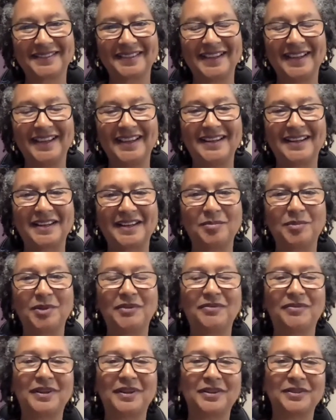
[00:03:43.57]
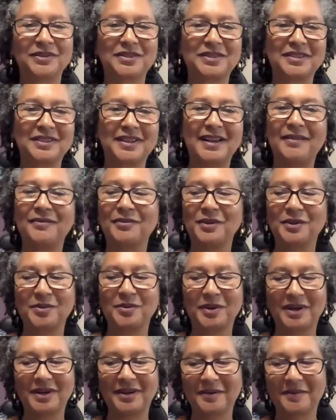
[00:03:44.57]
and it can be felt
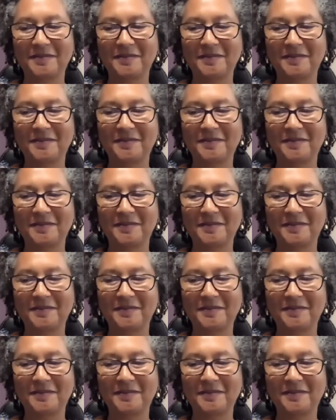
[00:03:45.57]
everywhere.